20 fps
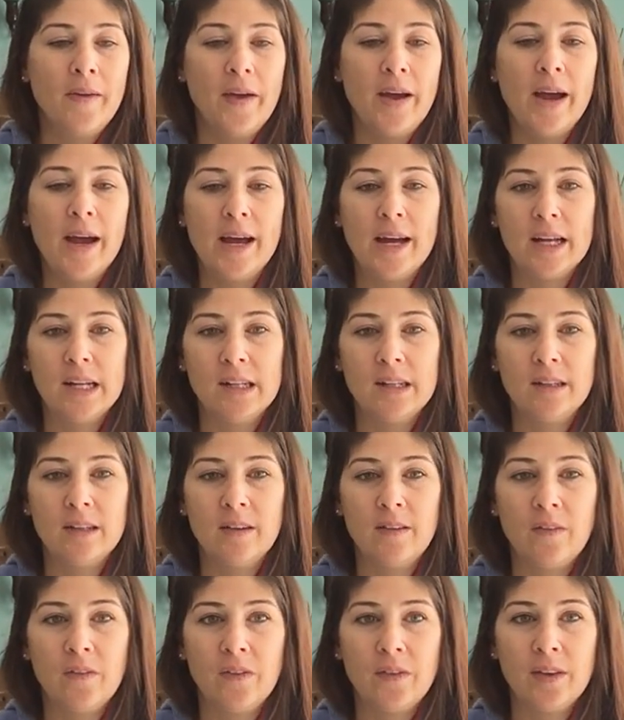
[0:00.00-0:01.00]
and
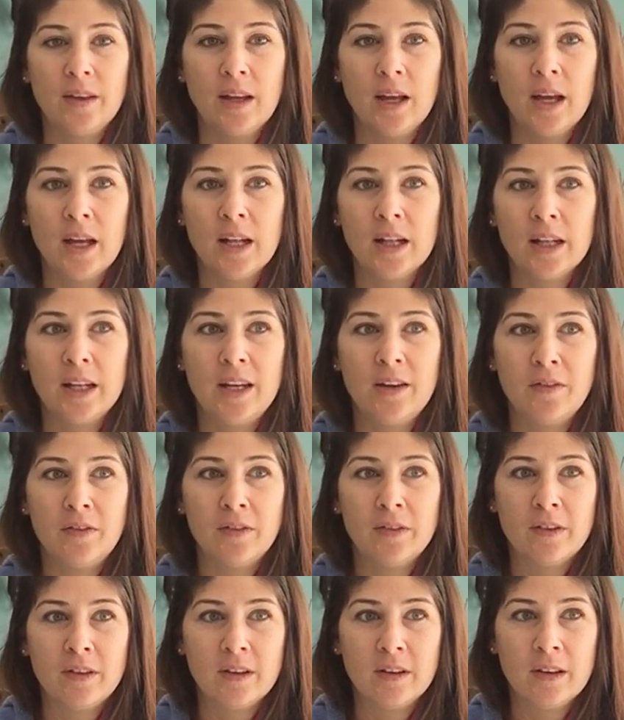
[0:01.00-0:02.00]
it
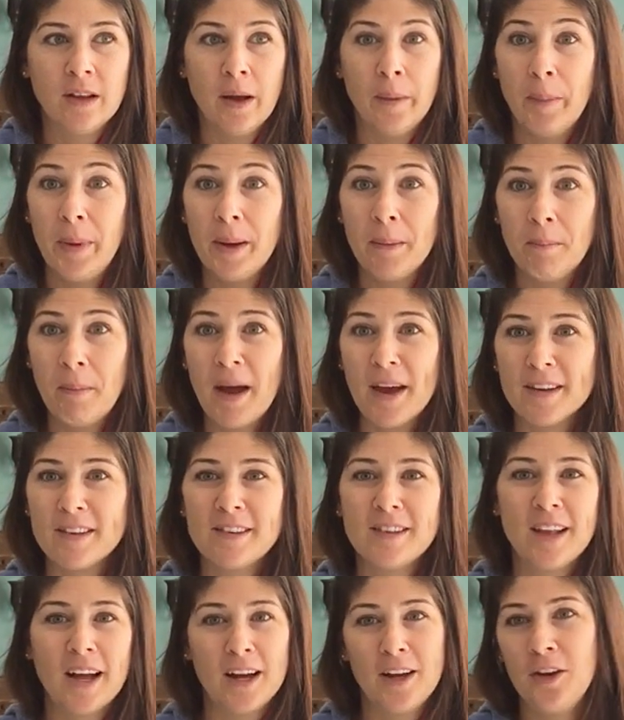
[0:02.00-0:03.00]
leaves a big
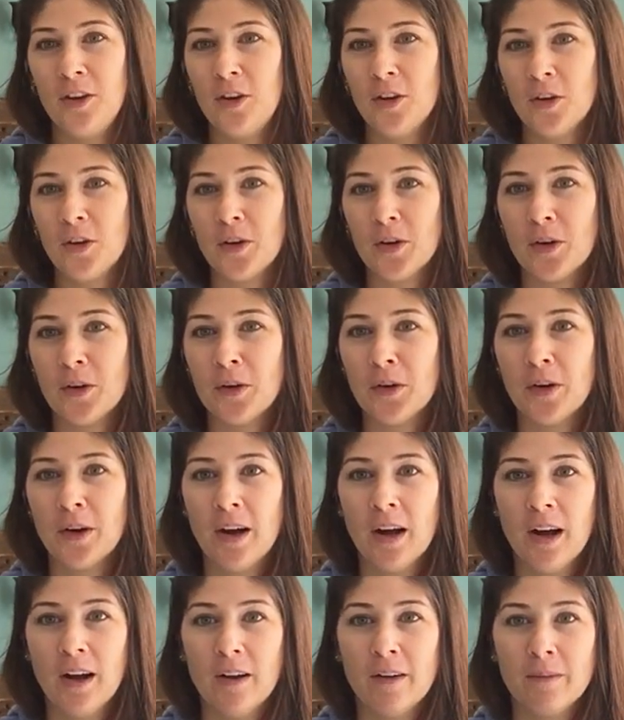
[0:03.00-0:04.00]
mess that your
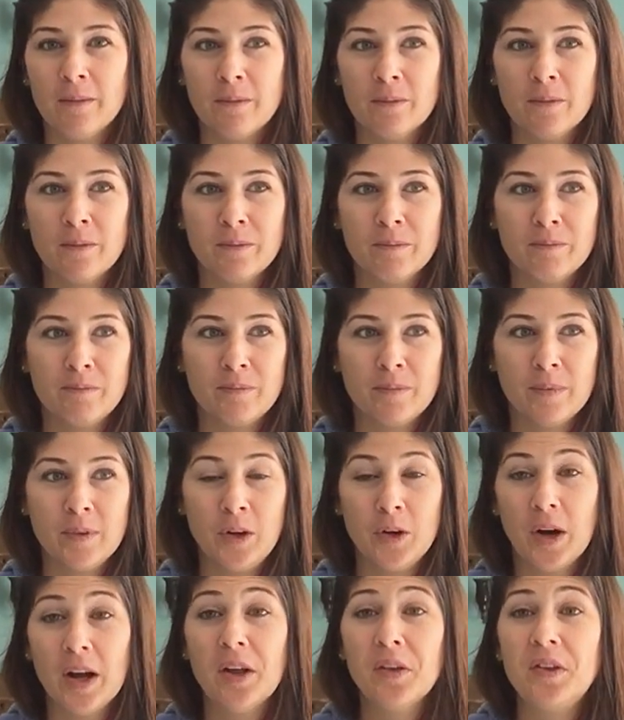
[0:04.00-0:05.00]

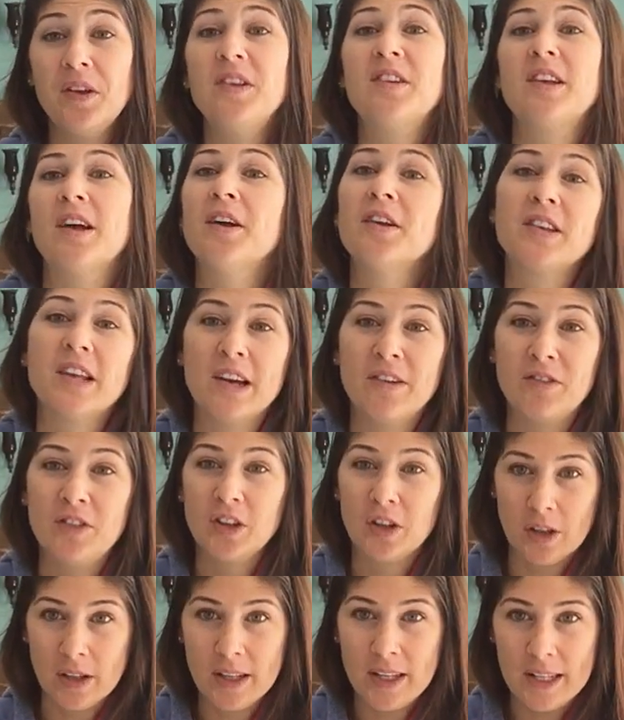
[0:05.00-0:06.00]
healthy cells have
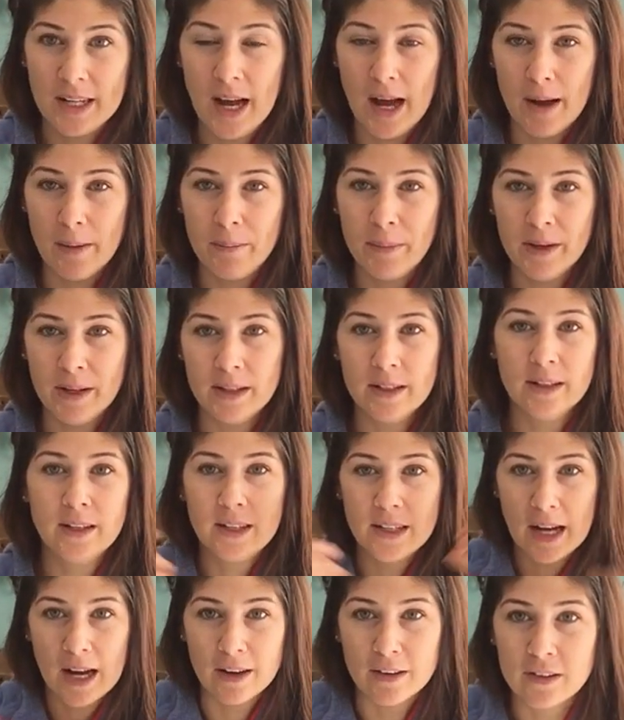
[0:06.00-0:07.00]
to clean up, and
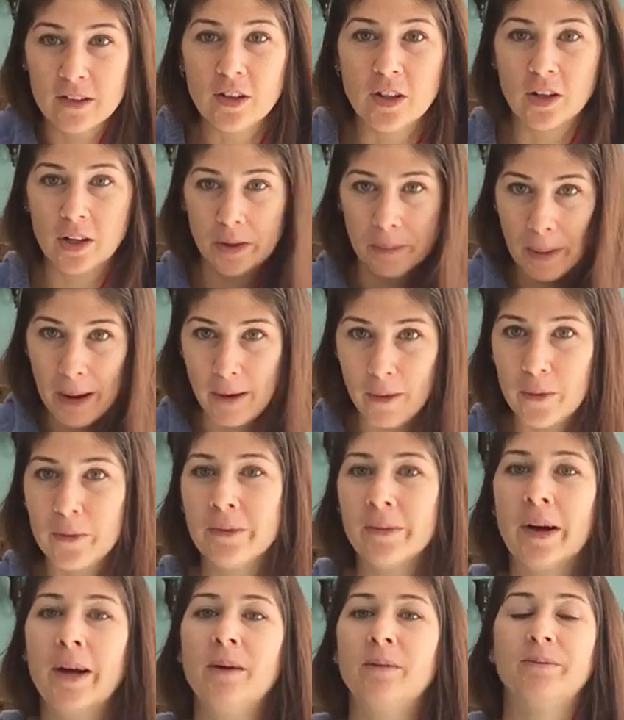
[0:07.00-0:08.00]
it has to come out,
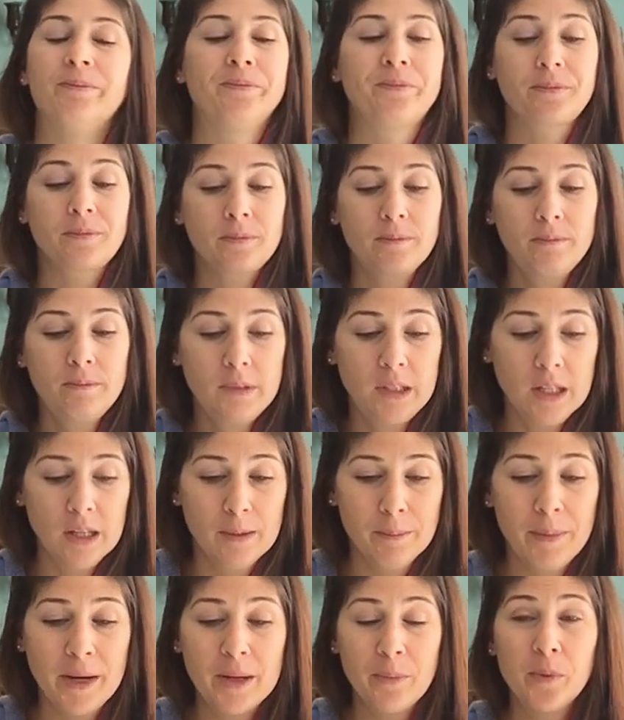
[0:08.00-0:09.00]
right?
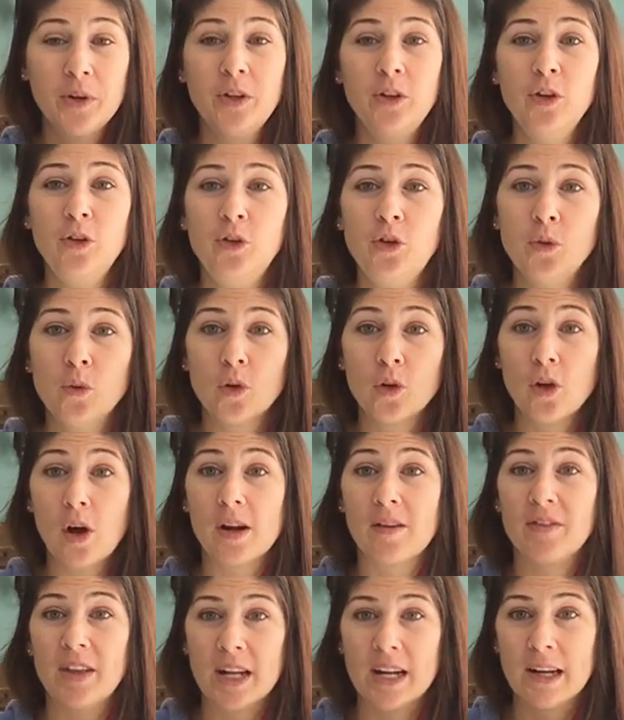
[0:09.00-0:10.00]
But when you do a
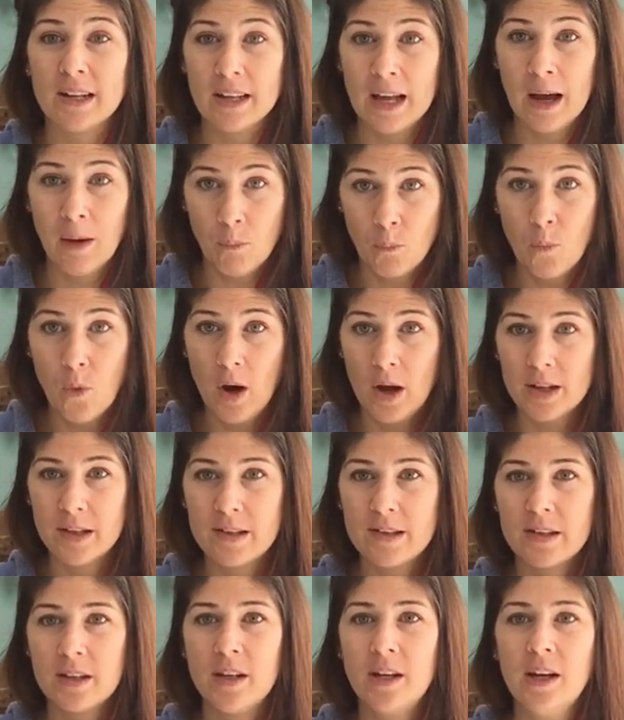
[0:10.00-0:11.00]
lot of that at
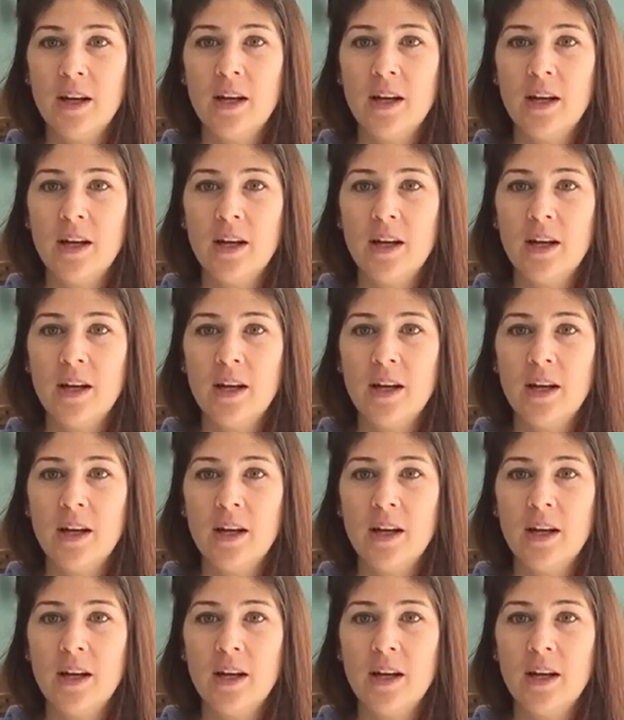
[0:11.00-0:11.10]
once,